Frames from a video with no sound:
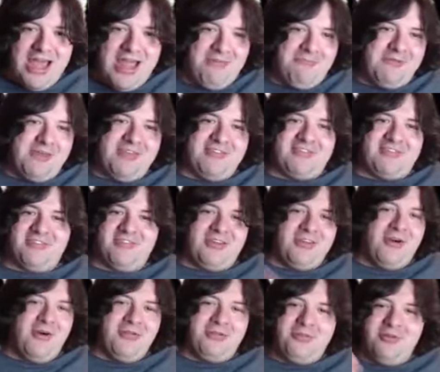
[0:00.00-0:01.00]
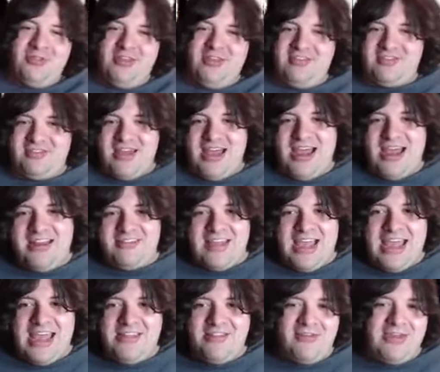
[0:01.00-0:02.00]
basically go through these sites,
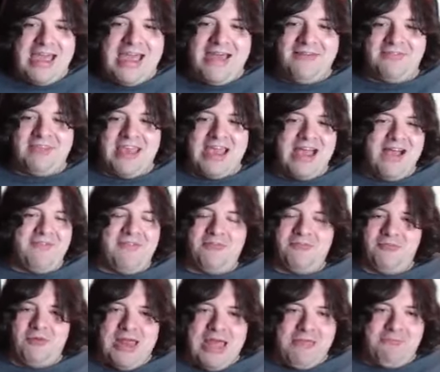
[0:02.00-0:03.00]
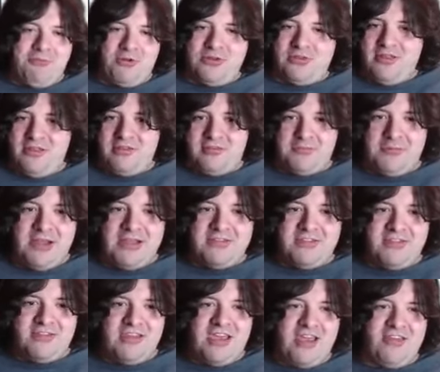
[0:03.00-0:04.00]
I do have to have when I put these
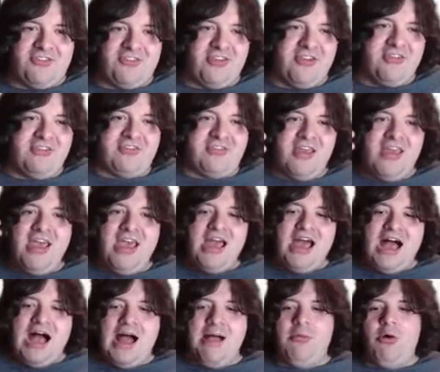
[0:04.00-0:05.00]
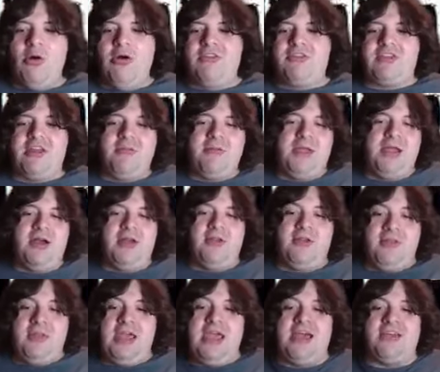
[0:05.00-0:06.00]
presentations, I'm always going to be under
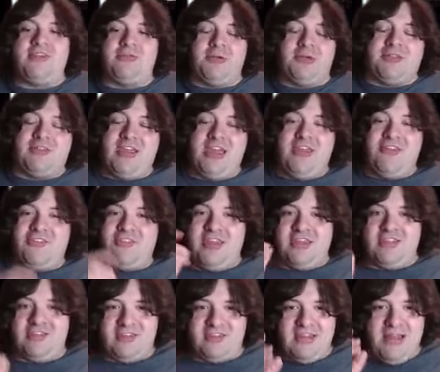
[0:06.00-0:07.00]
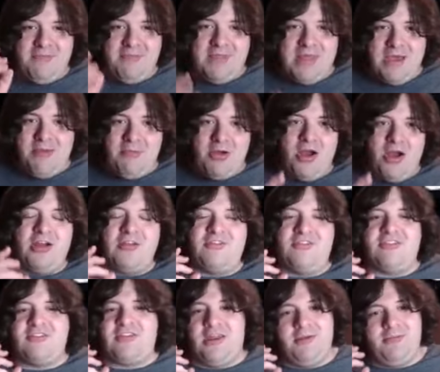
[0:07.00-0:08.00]
the expectation that some of them are
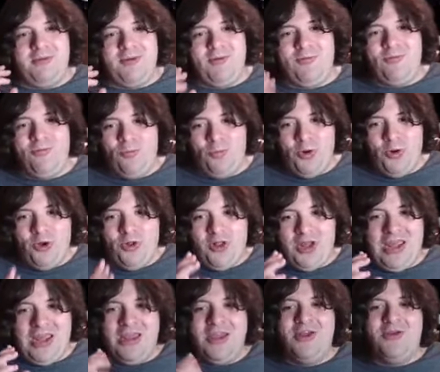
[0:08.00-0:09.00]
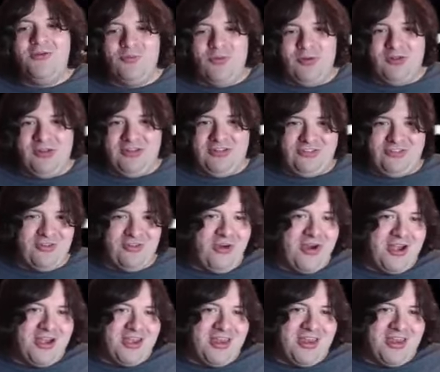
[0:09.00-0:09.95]
just going to be really, really short.